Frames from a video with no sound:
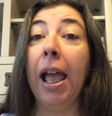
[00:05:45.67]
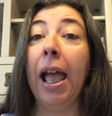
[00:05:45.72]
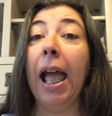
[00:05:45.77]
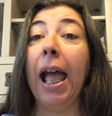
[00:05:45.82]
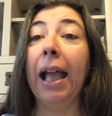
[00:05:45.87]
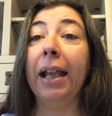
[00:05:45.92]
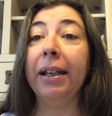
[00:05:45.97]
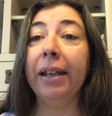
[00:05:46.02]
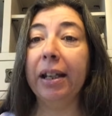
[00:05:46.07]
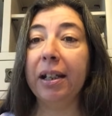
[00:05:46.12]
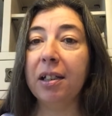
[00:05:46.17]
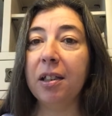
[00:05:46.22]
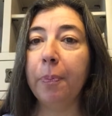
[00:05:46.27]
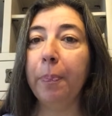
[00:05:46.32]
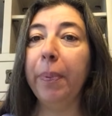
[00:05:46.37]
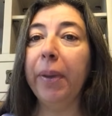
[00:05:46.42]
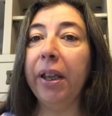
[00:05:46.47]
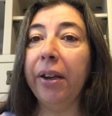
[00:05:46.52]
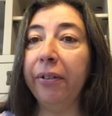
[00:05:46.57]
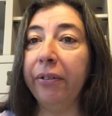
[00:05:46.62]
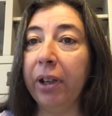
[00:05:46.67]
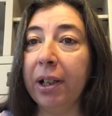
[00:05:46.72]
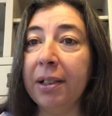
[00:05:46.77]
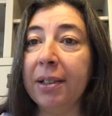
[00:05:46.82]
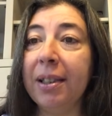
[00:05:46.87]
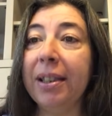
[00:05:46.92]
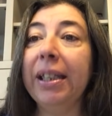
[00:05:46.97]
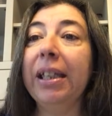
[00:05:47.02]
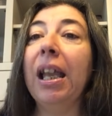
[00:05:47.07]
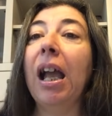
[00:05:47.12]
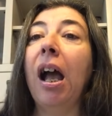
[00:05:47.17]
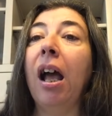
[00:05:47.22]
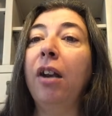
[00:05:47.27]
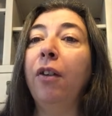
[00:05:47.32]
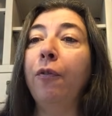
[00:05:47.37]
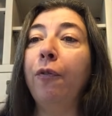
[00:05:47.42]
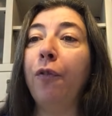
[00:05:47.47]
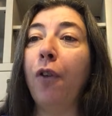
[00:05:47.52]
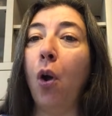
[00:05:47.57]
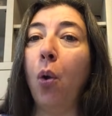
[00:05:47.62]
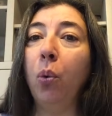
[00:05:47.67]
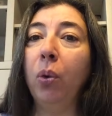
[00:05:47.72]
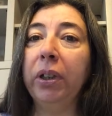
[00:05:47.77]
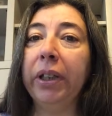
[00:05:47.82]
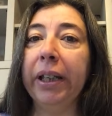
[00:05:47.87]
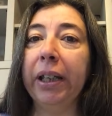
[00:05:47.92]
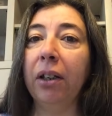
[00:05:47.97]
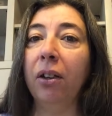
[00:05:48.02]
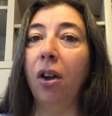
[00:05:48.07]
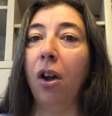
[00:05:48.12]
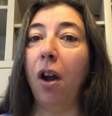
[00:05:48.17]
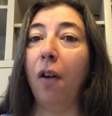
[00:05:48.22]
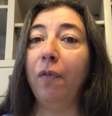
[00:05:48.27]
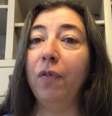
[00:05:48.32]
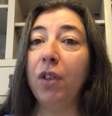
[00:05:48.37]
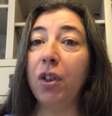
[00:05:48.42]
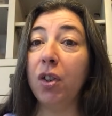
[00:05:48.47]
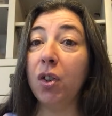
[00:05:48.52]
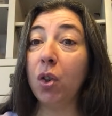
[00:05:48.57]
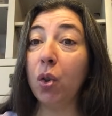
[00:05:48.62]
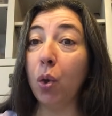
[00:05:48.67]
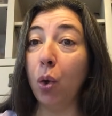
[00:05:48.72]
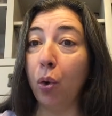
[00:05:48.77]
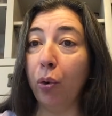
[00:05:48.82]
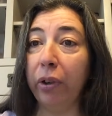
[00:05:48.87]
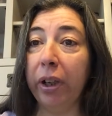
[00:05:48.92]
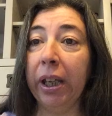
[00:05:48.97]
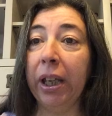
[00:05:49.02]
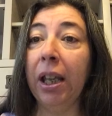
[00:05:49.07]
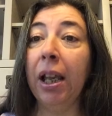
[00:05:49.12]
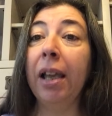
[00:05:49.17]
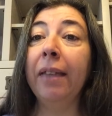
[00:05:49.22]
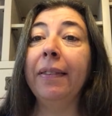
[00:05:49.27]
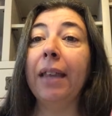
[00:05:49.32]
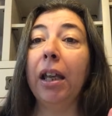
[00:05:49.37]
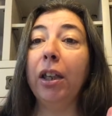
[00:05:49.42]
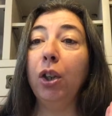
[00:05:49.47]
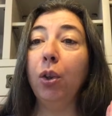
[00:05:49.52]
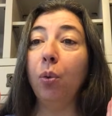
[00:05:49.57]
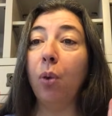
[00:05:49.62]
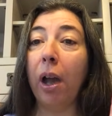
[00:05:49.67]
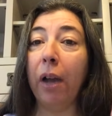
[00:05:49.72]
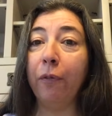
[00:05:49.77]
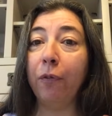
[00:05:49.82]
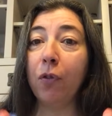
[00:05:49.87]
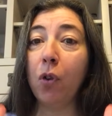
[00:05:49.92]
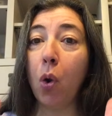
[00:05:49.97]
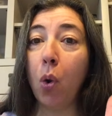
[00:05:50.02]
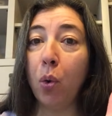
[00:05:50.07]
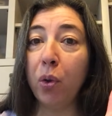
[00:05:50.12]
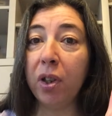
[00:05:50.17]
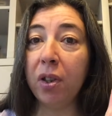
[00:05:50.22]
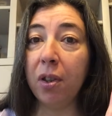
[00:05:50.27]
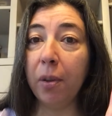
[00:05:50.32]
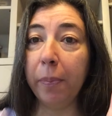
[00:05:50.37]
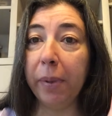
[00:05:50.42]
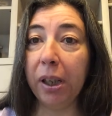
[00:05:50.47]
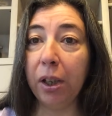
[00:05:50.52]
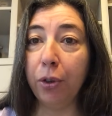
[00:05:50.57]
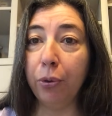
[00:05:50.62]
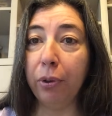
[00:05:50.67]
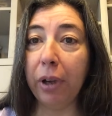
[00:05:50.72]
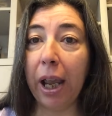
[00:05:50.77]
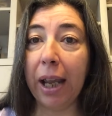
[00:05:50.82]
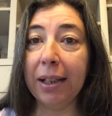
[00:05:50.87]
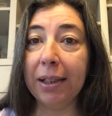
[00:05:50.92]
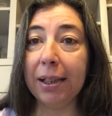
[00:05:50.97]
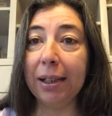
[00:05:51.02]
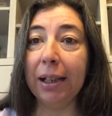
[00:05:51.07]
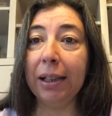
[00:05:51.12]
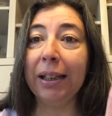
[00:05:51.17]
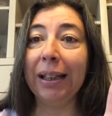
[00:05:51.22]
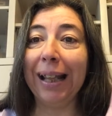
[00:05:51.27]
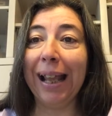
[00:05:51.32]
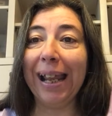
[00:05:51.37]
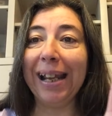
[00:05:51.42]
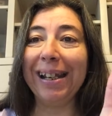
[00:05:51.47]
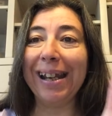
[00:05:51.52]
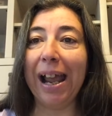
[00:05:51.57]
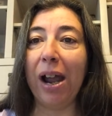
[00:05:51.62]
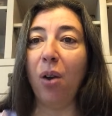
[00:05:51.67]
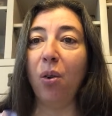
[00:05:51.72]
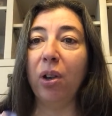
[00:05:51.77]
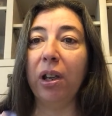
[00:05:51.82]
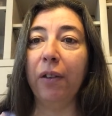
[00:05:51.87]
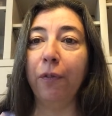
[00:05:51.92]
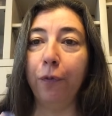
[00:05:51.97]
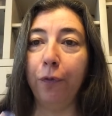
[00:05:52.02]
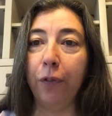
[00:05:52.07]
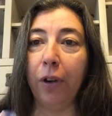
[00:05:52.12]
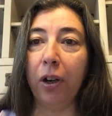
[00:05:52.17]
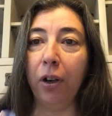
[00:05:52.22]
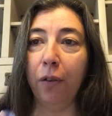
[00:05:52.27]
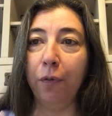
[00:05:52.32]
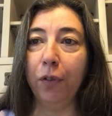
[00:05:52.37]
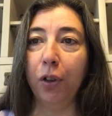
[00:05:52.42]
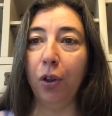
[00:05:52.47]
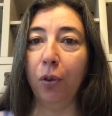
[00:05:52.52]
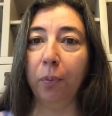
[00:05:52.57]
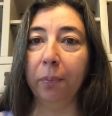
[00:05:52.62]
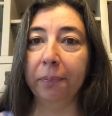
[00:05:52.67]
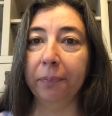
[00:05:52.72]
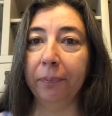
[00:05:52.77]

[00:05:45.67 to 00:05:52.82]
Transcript: and experience the unfolding of the story that you have caused to be created and laid out in front of you.